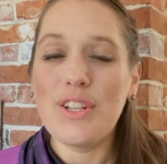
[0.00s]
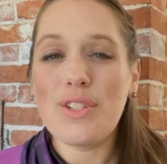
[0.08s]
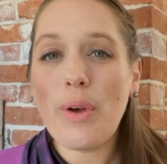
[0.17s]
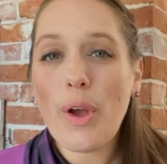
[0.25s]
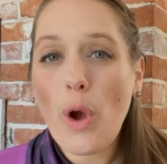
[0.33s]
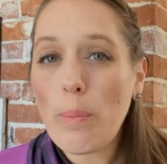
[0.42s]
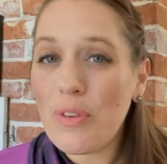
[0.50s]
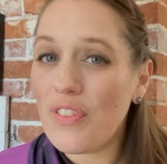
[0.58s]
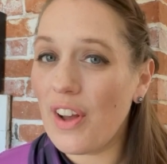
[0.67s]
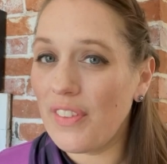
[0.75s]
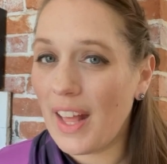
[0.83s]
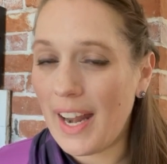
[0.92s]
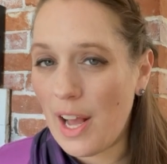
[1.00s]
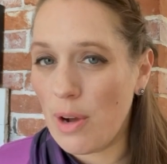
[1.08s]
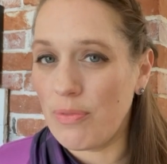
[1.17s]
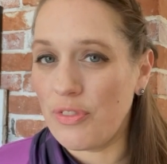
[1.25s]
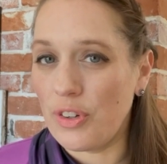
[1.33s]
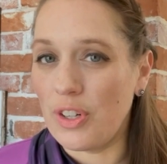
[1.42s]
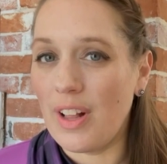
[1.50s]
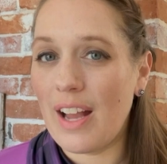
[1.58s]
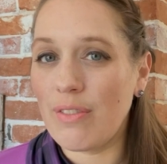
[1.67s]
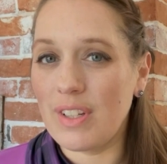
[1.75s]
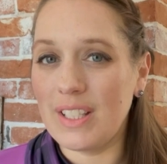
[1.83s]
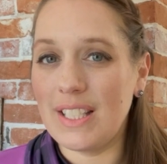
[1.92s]
So I hope you found that helpful.
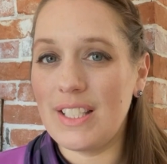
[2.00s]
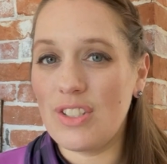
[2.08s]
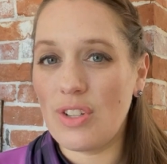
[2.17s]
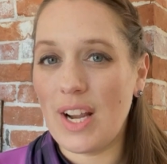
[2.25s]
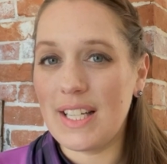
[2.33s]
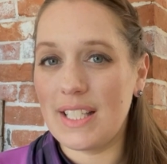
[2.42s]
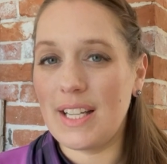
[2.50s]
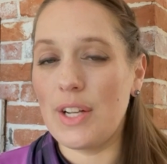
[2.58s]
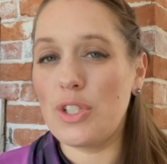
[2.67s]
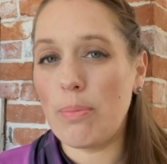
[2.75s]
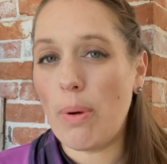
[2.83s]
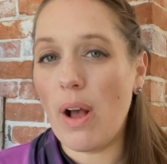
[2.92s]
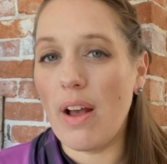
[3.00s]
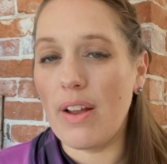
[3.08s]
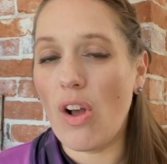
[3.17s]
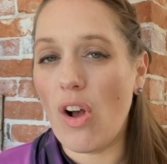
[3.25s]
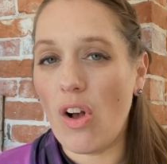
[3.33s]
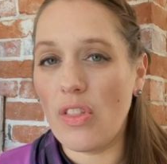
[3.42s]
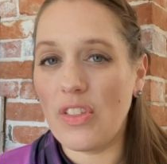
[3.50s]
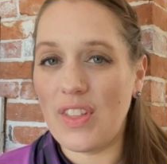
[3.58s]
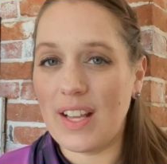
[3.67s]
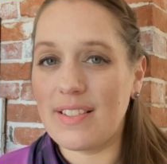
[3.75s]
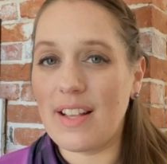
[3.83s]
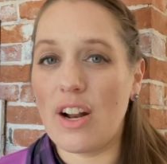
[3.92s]
I really tried to touch upon all the
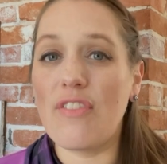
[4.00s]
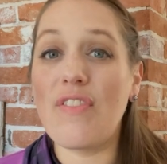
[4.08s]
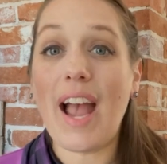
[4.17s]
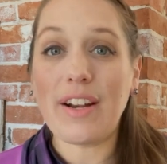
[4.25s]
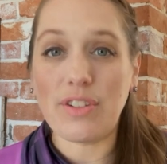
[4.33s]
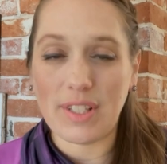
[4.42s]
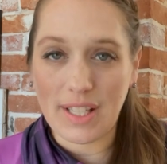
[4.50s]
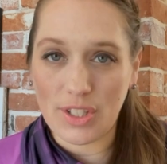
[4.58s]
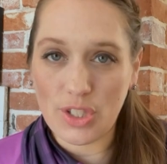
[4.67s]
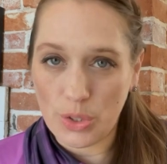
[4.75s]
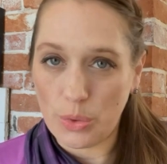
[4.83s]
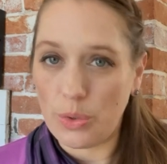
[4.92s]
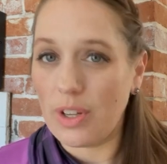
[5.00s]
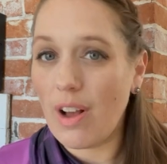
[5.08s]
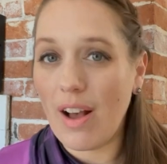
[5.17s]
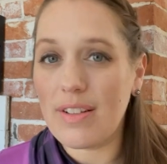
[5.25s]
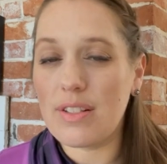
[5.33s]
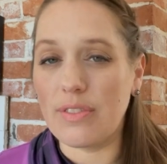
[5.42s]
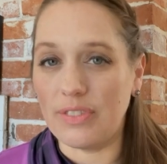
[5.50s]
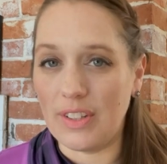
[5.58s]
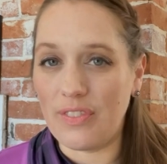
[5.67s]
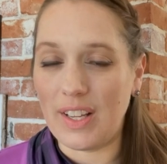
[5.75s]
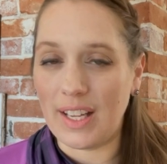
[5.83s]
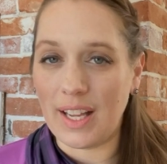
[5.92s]
things that are factored into the cost of
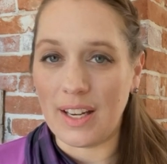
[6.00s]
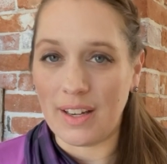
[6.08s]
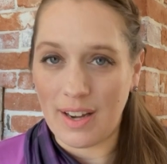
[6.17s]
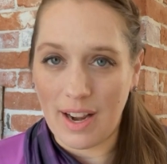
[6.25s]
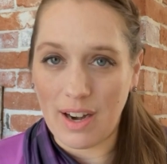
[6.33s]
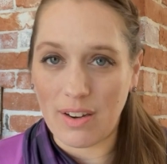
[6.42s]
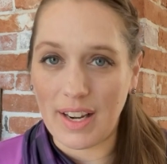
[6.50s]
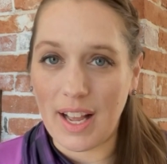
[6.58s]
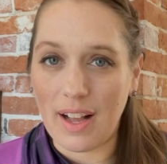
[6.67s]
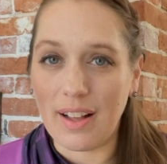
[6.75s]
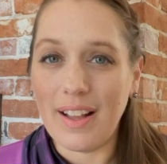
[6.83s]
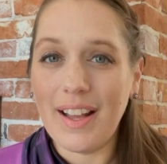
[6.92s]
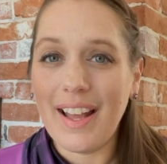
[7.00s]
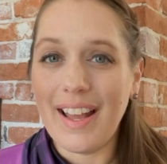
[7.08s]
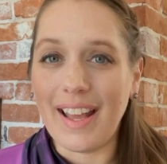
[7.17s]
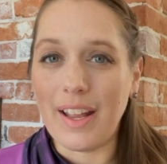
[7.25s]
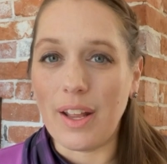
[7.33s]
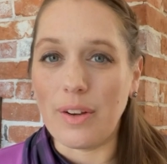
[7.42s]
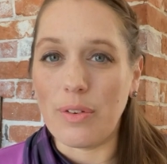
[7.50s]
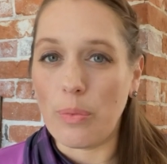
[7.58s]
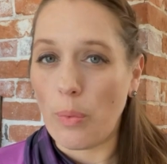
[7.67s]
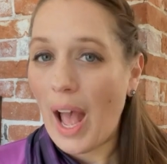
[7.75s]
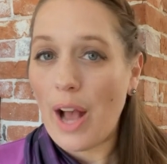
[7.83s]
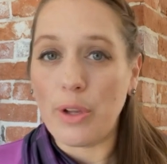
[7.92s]
living in an area and
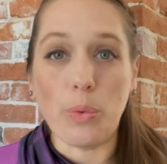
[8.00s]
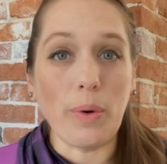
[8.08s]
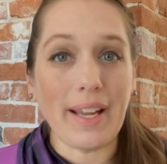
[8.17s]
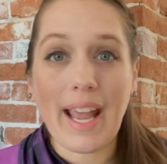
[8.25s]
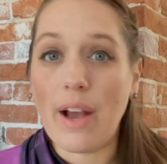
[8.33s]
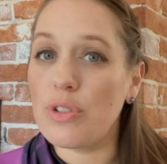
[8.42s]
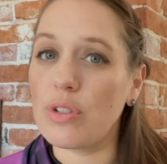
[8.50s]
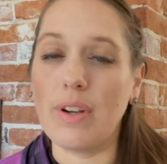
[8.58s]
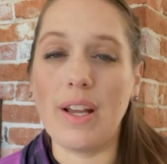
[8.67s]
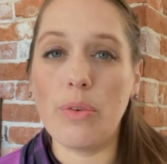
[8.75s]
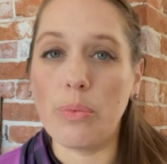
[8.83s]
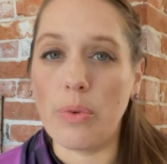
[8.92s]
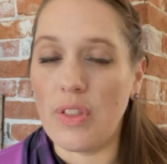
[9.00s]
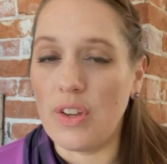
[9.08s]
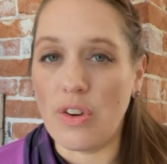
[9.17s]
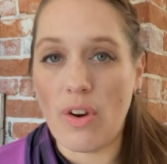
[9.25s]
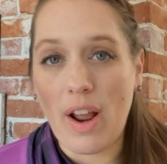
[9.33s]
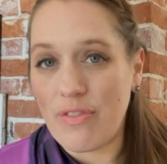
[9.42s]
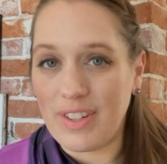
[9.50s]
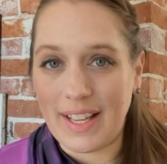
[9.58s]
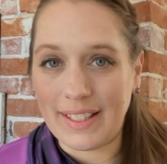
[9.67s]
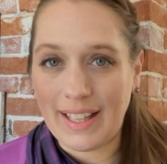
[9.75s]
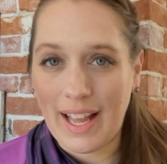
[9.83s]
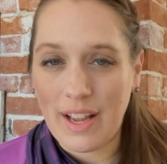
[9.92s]
how you encounter it within your
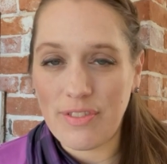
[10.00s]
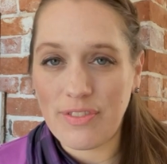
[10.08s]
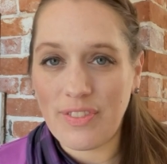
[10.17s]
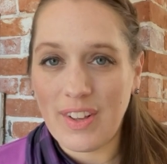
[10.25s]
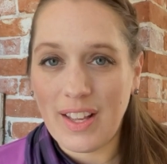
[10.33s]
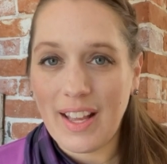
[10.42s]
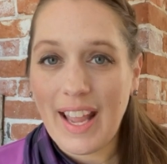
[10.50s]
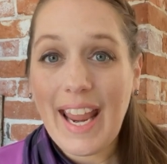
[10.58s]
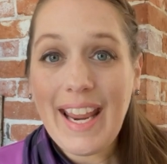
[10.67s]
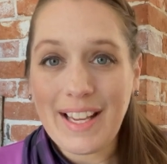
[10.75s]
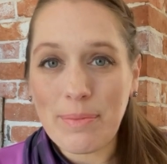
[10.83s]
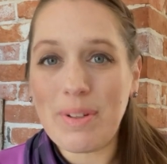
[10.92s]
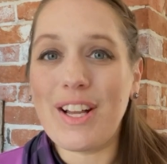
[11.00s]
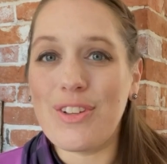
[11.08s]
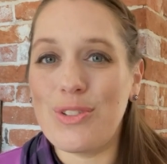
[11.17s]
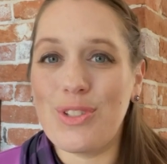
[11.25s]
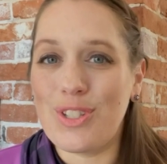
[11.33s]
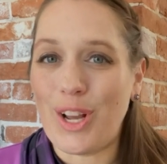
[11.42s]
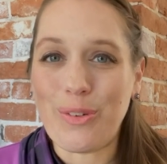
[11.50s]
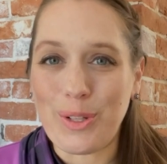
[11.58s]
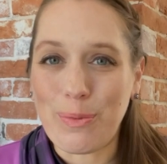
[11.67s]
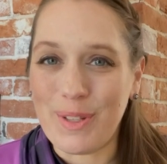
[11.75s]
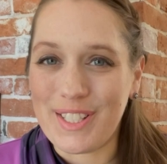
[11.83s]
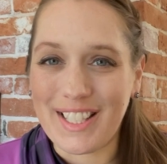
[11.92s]
everyday life. And because you stuck
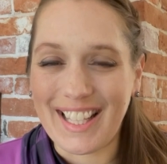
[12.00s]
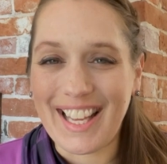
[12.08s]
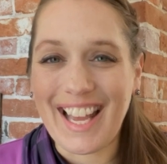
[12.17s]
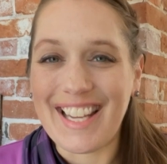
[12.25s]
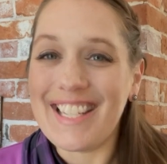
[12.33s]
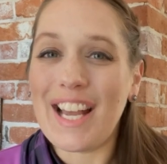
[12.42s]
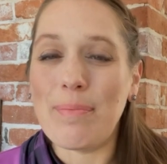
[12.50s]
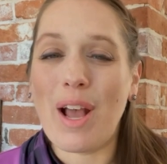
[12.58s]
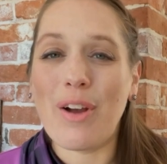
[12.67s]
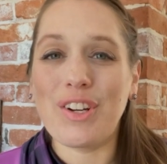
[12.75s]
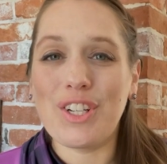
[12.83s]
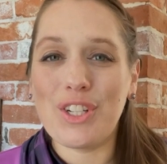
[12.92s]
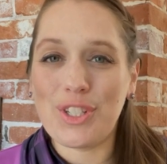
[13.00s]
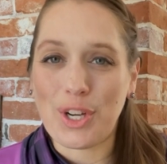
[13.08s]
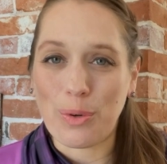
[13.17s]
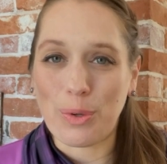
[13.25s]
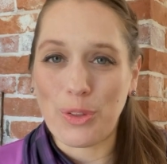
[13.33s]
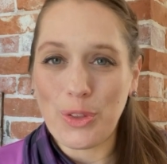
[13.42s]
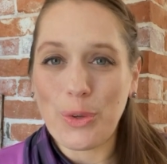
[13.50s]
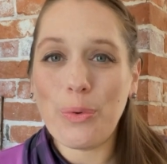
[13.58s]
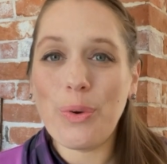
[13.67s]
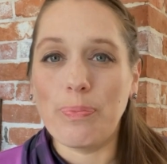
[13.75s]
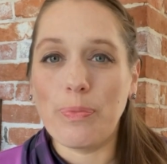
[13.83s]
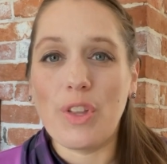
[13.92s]
with me to the end, I'm now going to share with
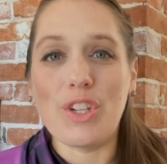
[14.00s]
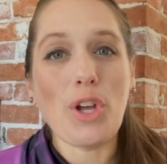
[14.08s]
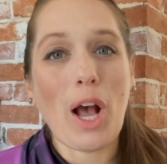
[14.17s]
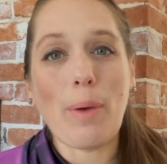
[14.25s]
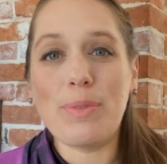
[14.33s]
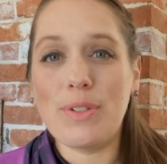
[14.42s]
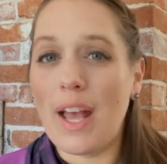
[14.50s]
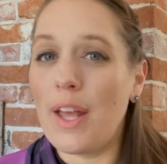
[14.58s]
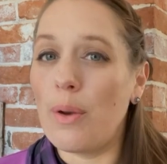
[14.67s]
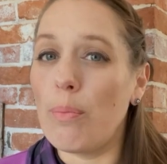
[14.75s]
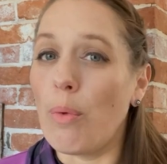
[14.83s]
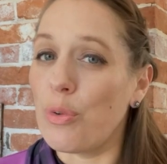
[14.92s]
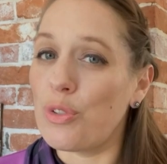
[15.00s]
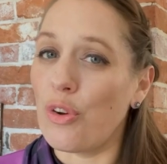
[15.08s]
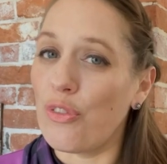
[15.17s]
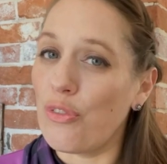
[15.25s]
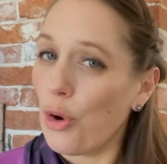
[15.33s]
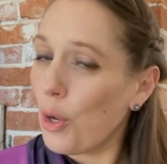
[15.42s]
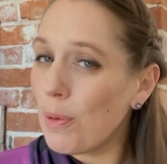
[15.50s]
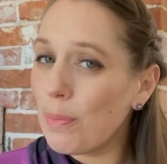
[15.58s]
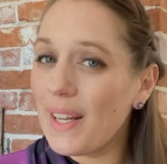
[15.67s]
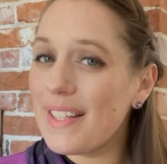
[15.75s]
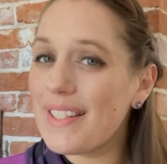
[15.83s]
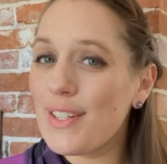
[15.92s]
you the top 10 most affordable
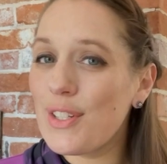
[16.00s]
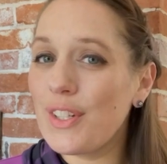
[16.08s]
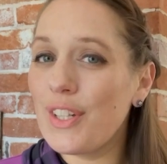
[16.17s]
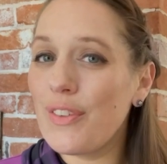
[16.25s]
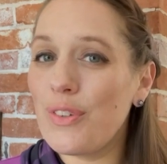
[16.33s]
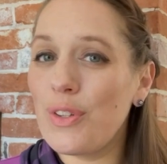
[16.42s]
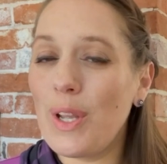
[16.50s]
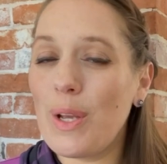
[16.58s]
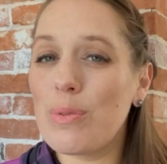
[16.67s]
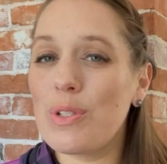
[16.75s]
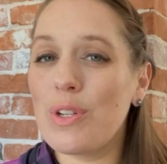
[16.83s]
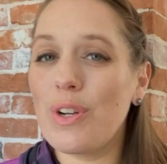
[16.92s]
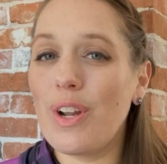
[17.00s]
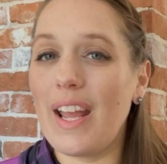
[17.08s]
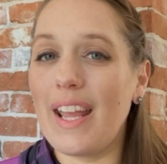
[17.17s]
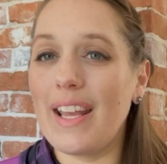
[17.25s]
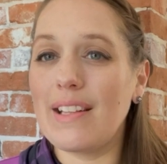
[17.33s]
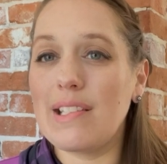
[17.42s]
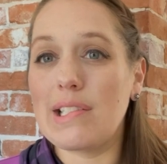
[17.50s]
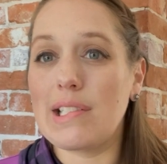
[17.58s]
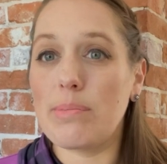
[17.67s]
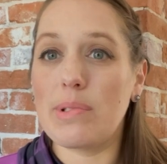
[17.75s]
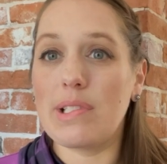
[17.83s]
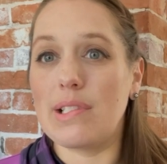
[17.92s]
places to live in New Hampshire and the
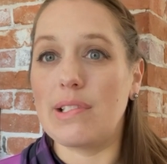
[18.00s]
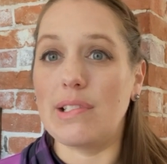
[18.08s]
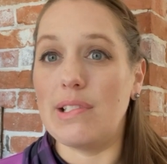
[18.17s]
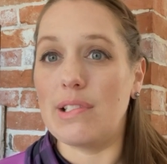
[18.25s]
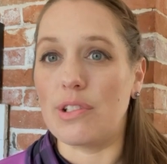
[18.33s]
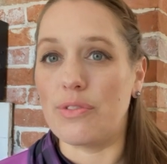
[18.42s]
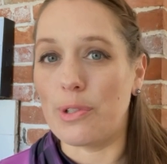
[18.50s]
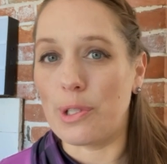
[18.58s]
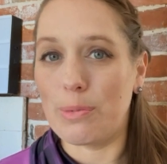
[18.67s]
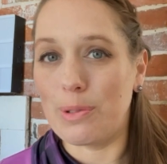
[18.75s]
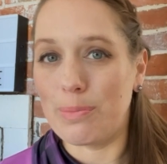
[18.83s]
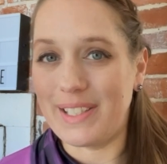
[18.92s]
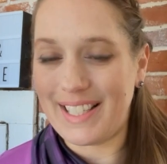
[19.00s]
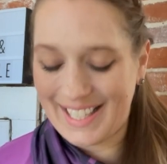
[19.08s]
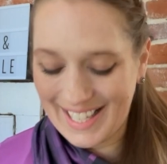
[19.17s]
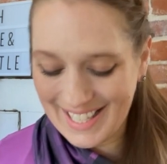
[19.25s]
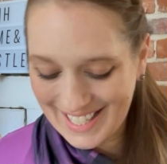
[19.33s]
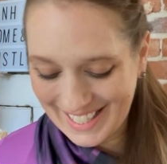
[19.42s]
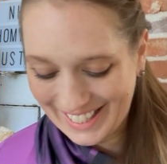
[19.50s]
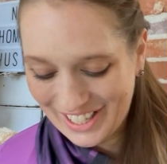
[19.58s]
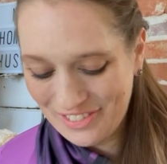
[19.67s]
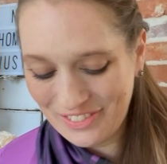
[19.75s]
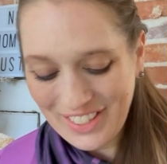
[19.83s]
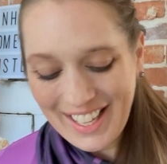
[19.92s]
top 10 least affordable places to
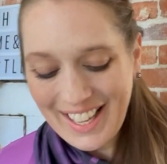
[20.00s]
live.